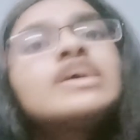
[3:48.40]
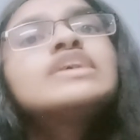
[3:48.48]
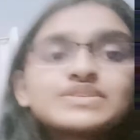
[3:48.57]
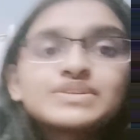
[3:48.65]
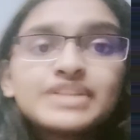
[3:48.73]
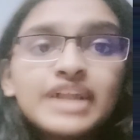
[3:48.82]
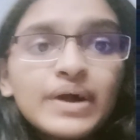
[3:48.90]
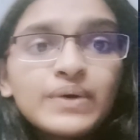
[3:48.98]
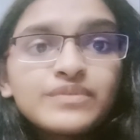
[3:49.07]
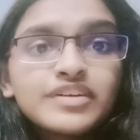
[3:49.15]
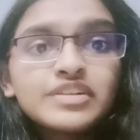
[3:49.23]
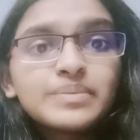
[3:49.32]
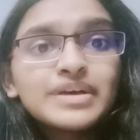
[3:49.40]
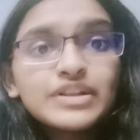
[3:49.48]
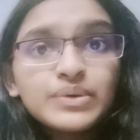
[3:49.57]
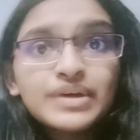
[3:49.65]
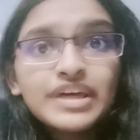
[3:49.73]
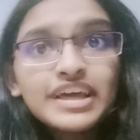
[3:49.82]
So now we will be
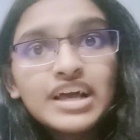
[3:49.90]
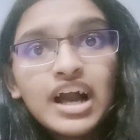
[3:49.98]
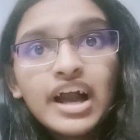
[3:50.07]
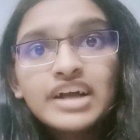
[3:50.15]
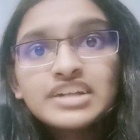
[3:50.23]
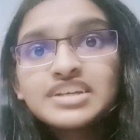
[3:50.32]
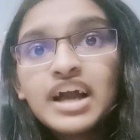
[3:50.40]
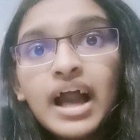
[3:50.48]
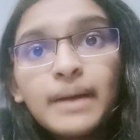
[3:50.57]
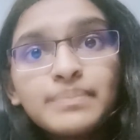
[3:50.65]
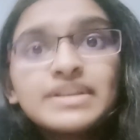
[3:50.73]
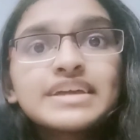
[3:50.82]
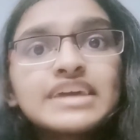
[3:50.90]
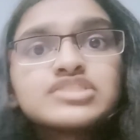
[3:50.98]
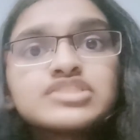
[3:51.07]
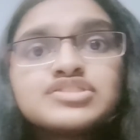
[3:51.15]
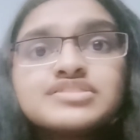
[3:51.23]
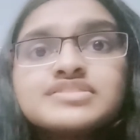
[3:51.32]
looking at
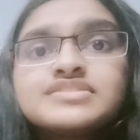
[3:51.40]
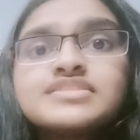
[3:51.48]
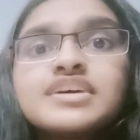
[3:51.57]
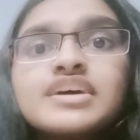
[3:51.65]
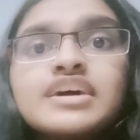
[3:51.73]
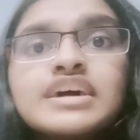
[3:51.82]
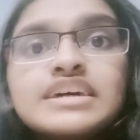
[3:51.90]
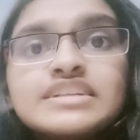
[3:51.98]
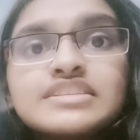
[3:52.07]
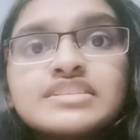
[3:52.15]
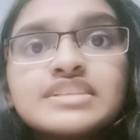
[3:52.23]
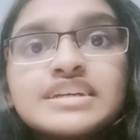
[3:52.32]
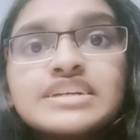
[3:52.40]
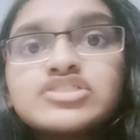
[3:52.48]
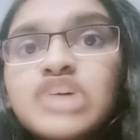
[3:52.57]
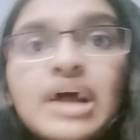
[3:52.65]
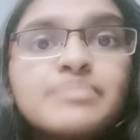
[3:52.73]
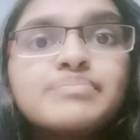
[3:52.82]
applications. The
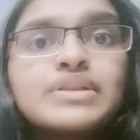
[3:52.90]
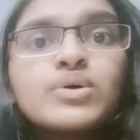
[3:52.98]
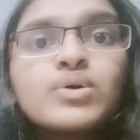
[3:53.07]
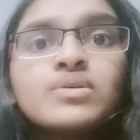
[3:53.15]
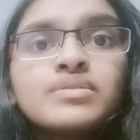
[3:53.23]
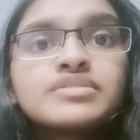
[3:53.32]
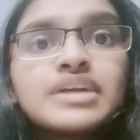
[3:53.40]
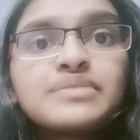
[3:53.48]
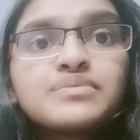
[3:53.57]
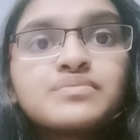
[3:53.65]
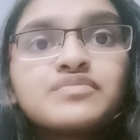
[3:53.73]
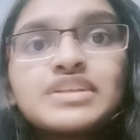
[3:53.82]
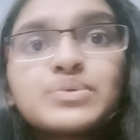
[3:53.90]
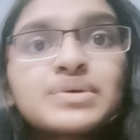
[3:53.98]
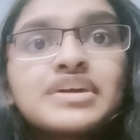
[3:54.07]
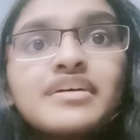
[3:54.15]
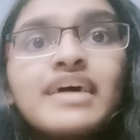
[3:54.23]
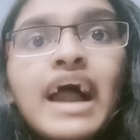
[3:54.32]
chart below that we look
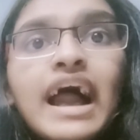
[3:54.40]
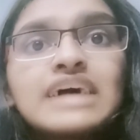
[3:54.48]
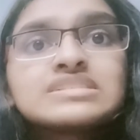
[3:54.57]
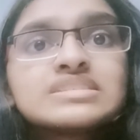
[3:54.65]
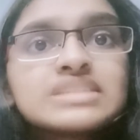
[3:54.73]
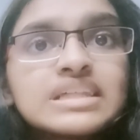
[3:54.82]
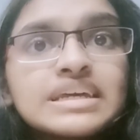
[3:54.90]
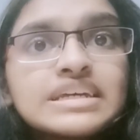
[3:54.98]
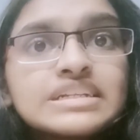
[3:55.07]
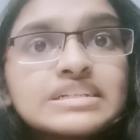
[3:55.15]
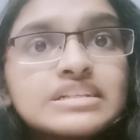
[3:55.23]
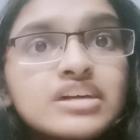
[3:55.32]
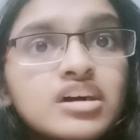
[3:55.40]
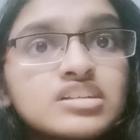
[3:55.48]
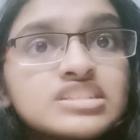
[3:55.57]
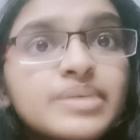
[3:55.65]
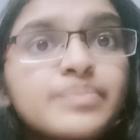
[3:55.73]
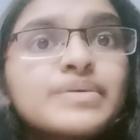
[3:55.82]
here has the
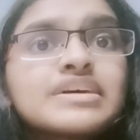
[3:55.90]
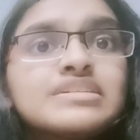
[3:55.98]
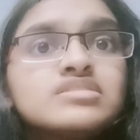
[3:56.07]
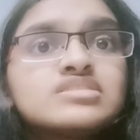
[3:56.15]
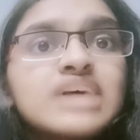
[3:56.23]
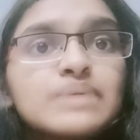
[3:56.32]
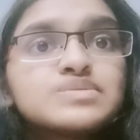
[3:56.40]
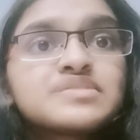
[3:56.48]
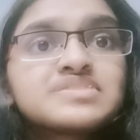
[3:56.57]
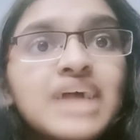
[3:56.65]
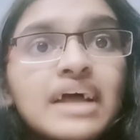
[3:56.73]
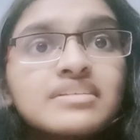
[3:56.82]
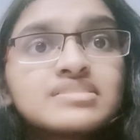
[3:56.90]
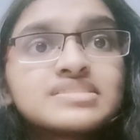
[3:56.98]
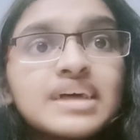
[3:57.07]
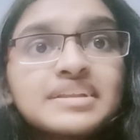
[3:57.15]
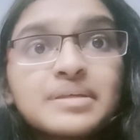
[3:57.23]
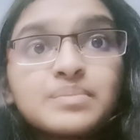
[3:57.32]
typical types of
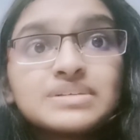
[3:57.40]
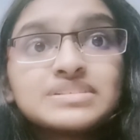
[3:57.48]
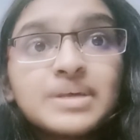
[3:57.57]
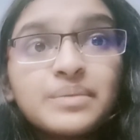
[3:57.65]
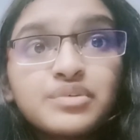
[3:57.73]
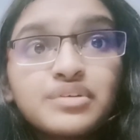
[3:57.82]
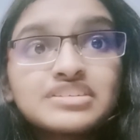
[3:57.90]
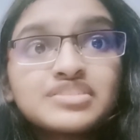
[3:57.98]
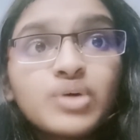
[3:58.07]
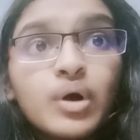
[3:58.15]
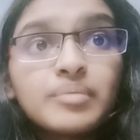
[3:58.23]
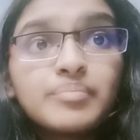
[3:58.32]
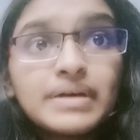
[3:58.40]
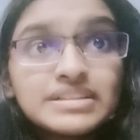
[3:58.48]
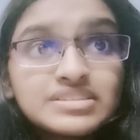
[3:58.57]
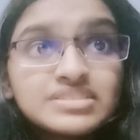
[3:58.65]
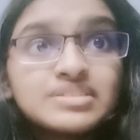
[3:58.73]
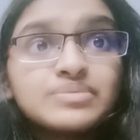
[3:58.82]
standards that can be separated on
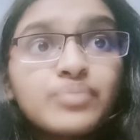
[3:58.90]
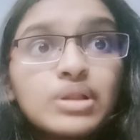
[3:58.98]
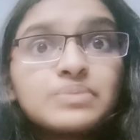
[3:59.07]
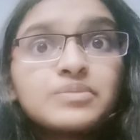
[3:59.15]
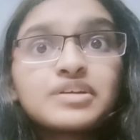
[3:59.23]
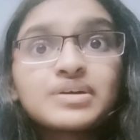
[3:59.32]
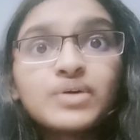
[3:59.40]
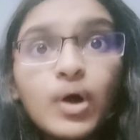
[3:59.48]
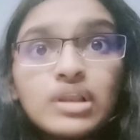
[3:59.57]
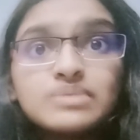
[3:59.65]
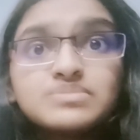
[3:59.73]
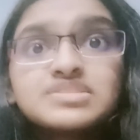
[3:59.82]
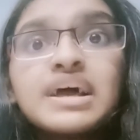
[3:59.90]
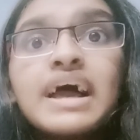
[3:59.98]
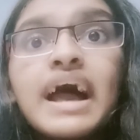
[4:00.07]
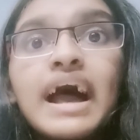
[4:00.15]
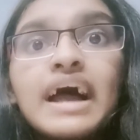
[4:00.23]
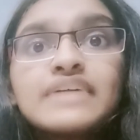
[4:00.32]
Benson polymeric columns,
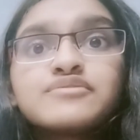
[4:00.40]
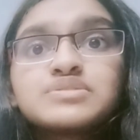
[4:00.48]
and for